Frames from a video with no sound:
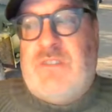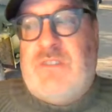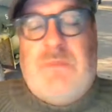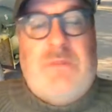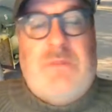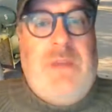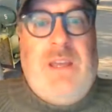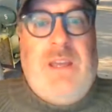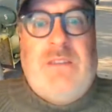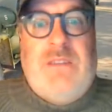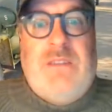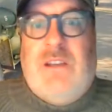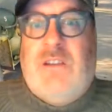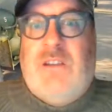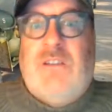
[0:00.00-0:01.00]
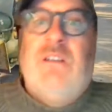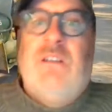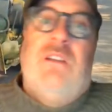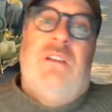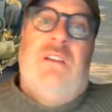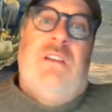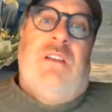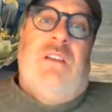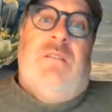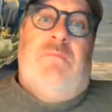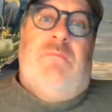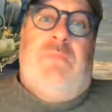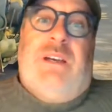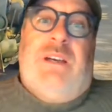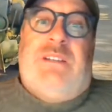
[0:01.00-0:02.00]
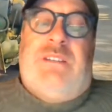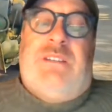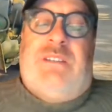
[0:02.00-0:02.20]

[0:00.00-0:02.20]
some demand there. But